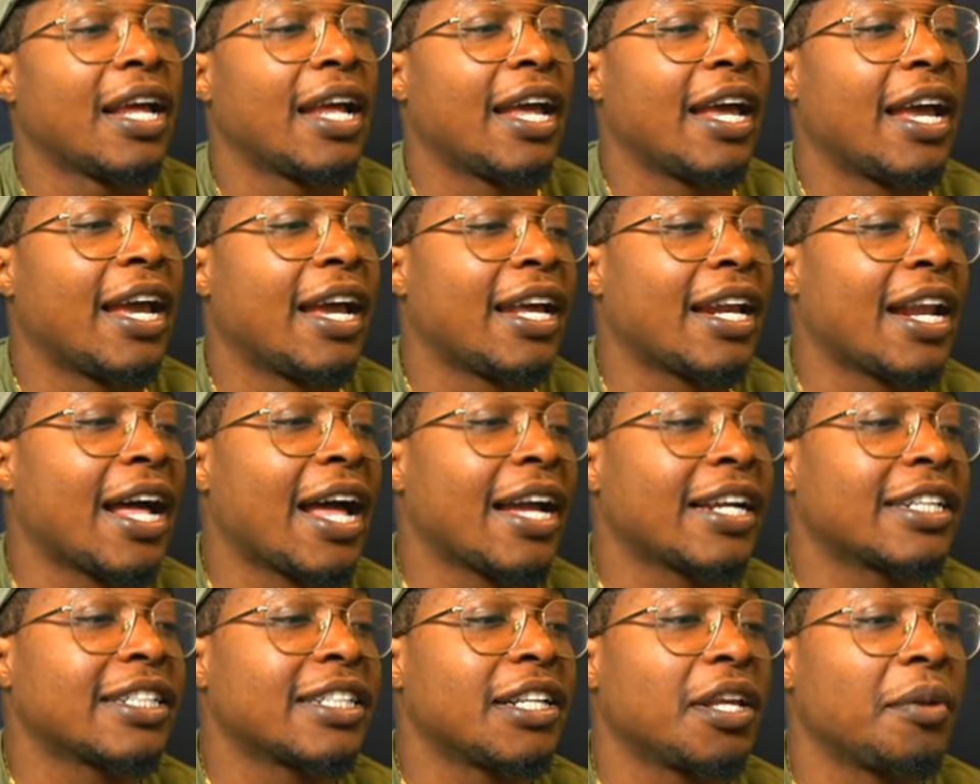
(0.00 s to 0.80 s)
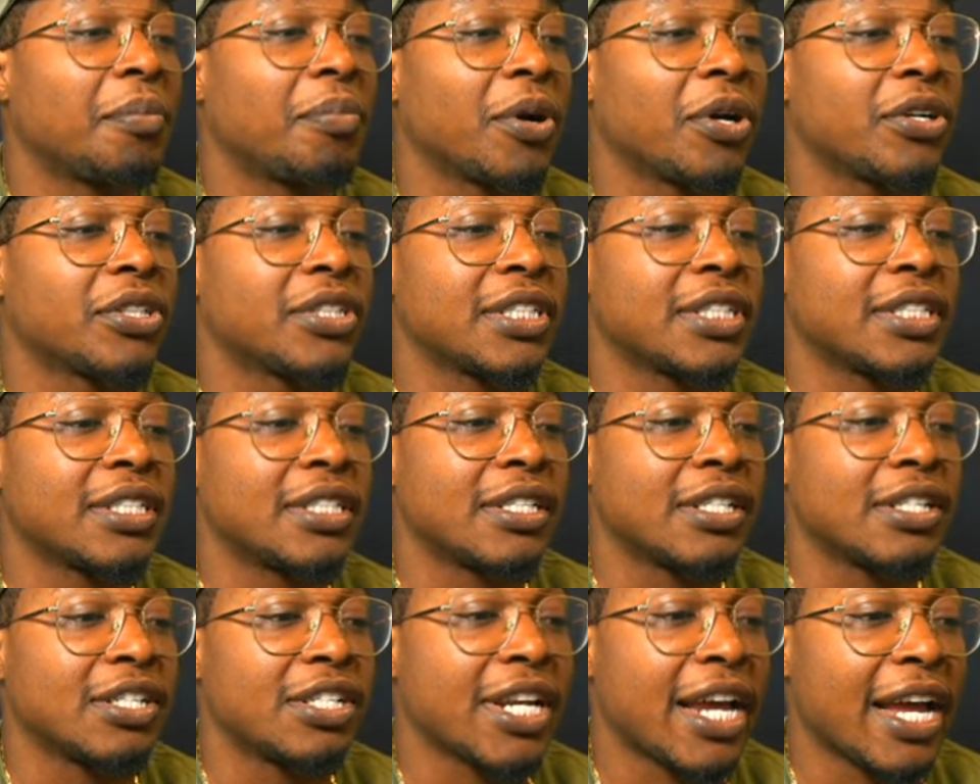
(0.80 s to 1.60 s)
And I actually purchased
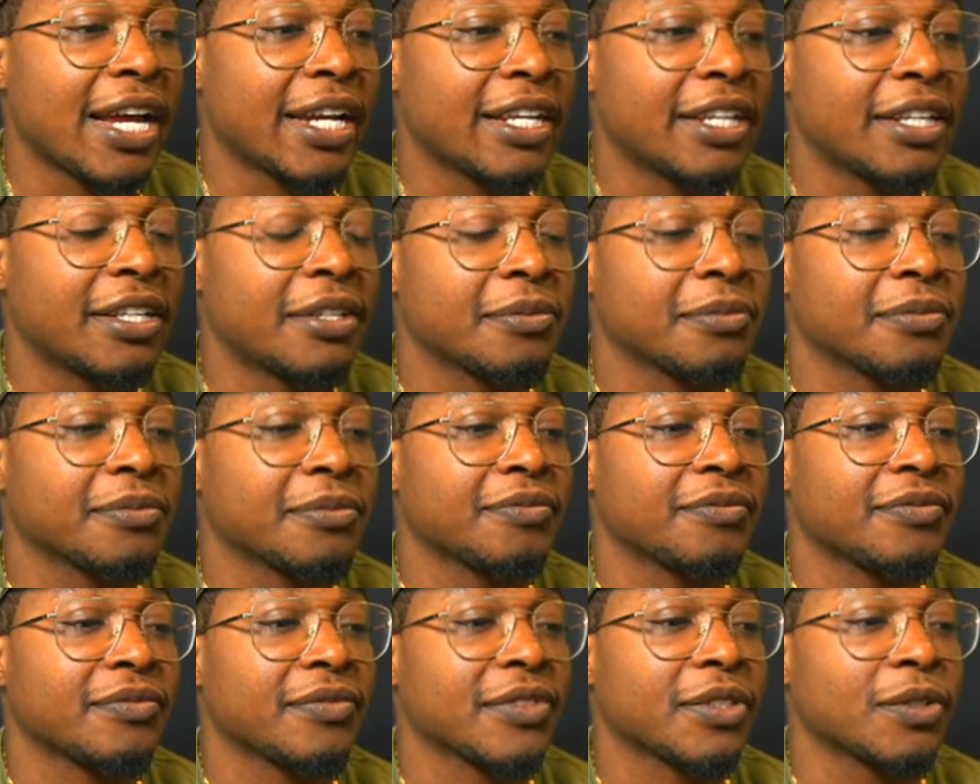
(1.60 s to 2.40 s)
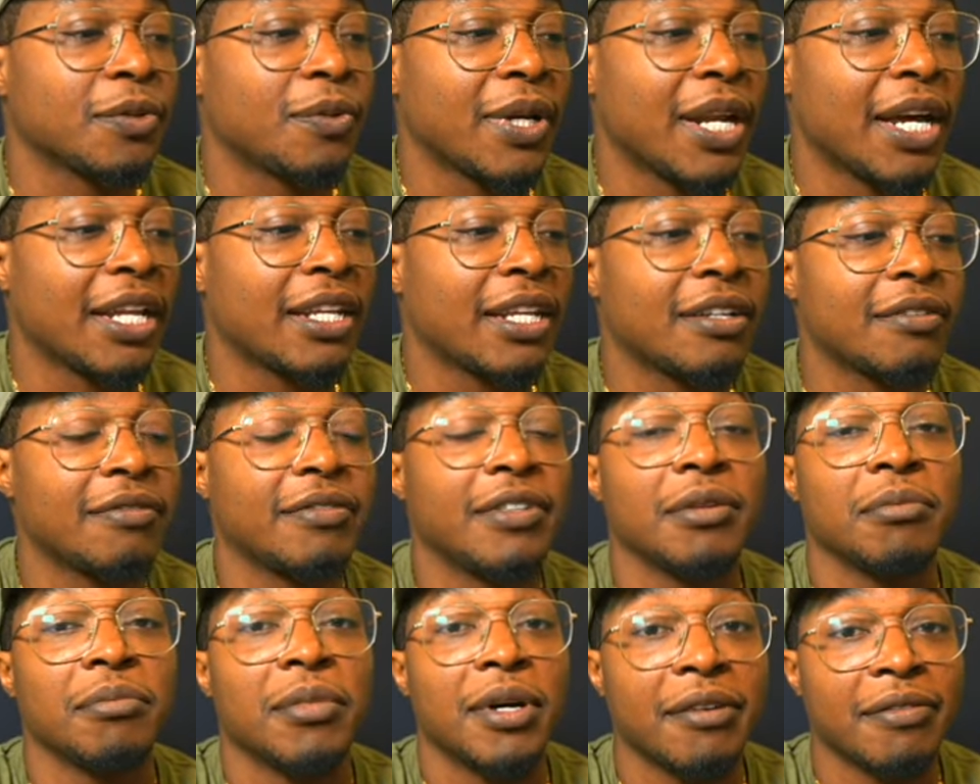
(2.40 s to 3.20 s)
this jacket when I lived
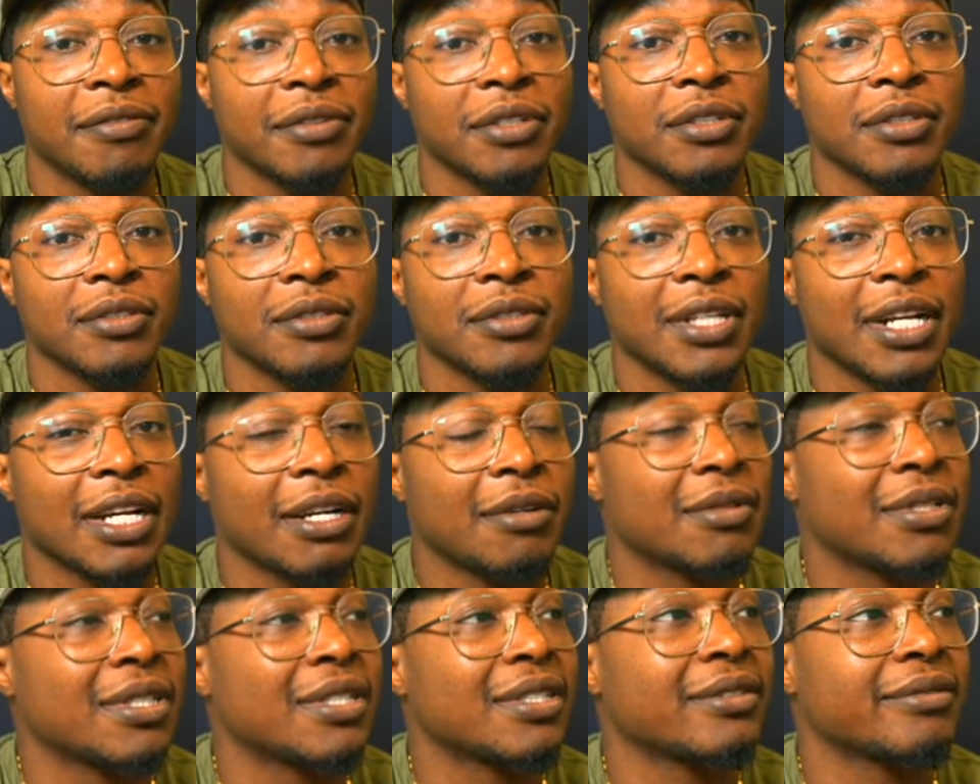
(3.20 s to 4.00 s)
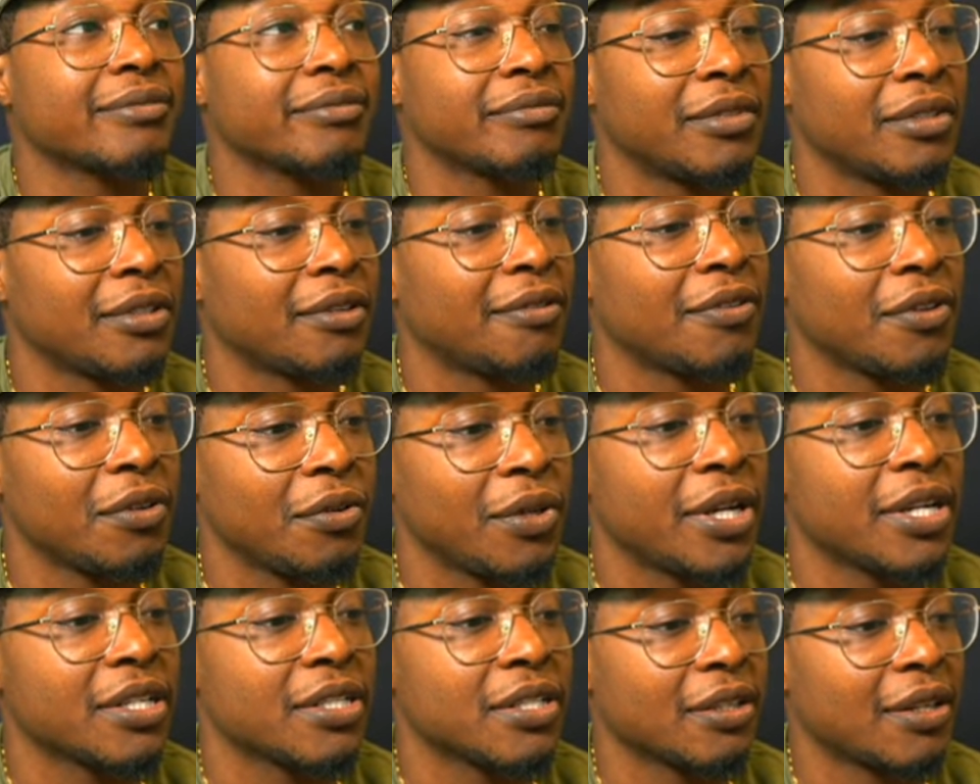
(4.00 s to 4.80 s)
in Buffalo. So that was a few
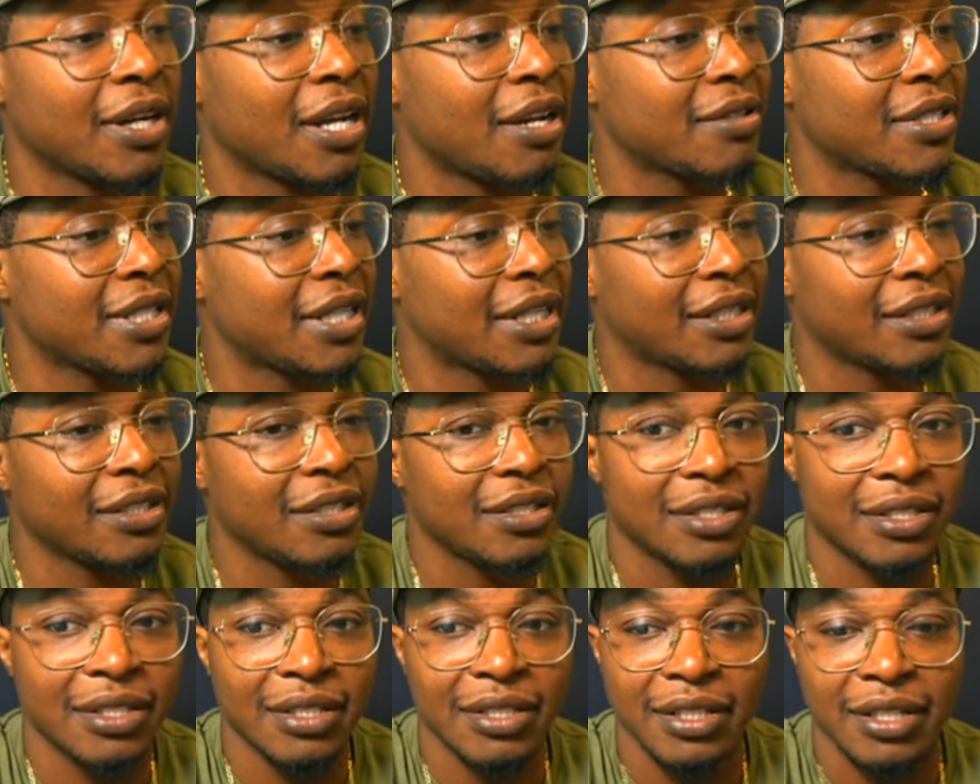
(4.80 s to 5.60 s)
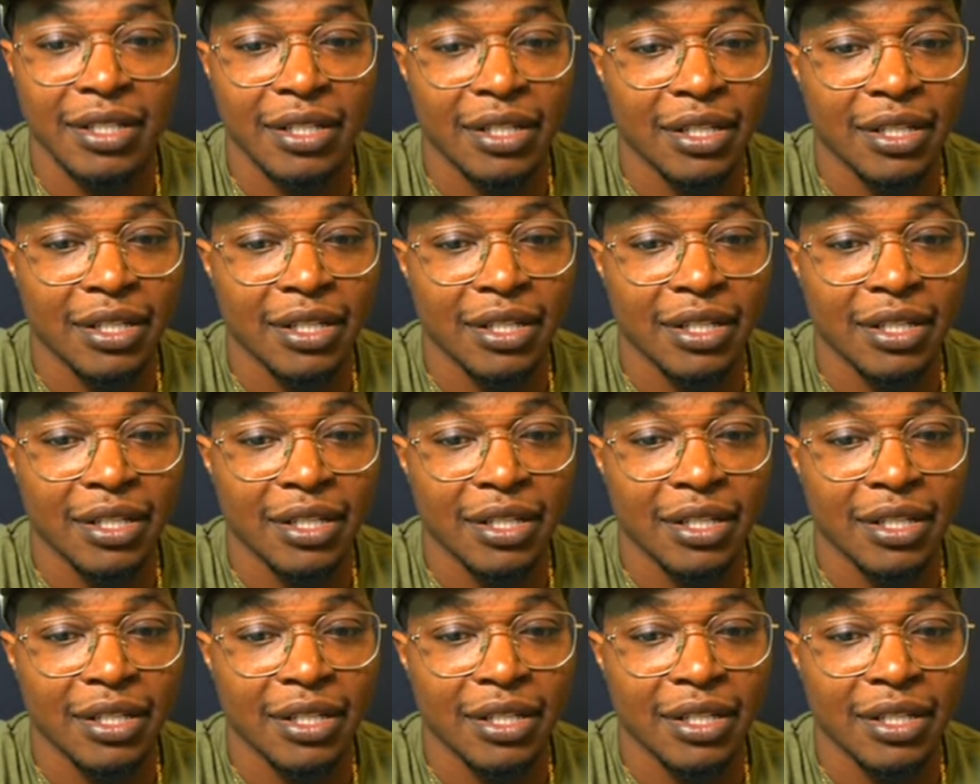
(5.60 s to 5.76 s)
years ago. That was at least...